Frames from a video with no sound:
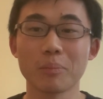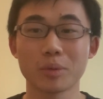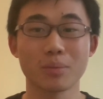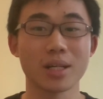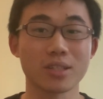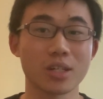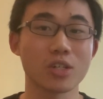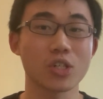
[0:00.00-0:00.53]

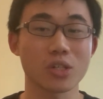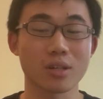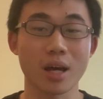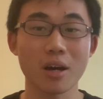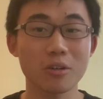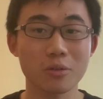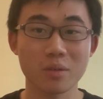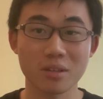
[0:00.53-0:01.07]
optimization
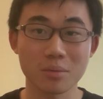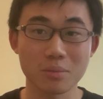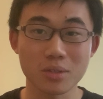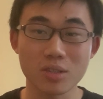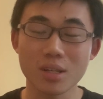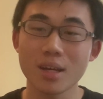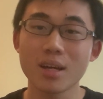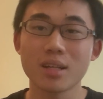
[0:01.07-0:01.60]

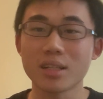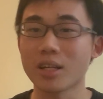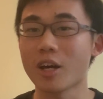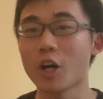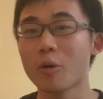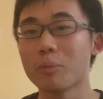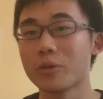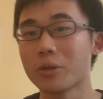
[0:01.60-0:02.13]
algorithms to
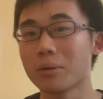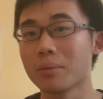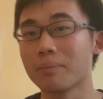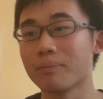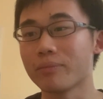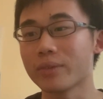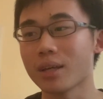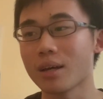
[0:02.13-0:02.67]
help
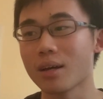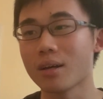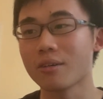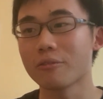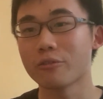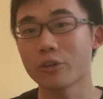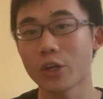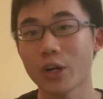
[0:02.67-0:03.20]
them uh,
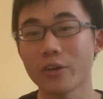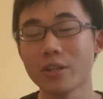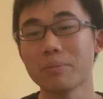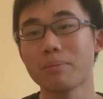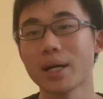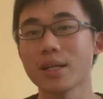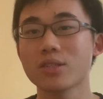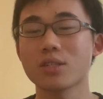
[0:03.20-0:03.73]
figure out the
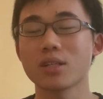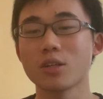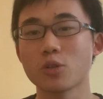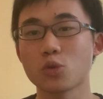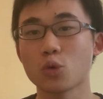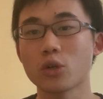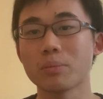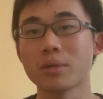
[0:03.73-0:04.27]
best
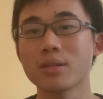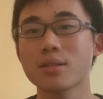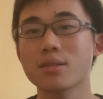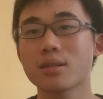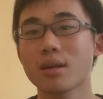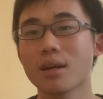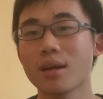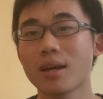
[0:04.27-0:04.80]
assortments